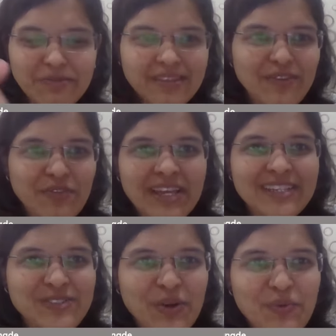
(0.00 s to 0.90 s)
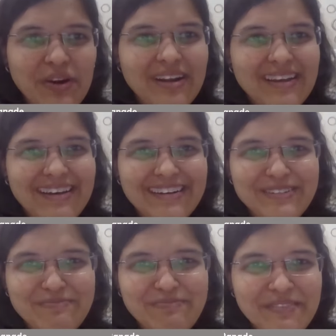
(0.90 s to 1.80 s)
Nifty is not what
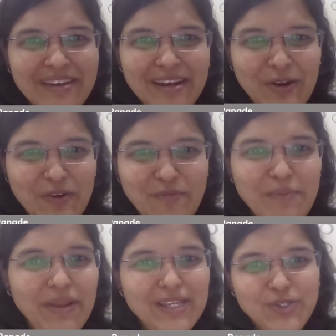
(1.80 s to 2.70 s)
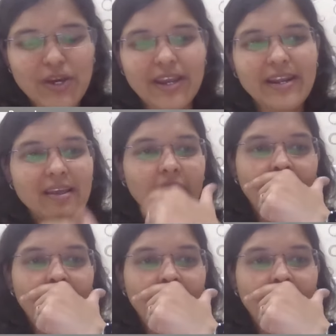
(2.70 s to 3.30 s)
a lot of people enjoy, right?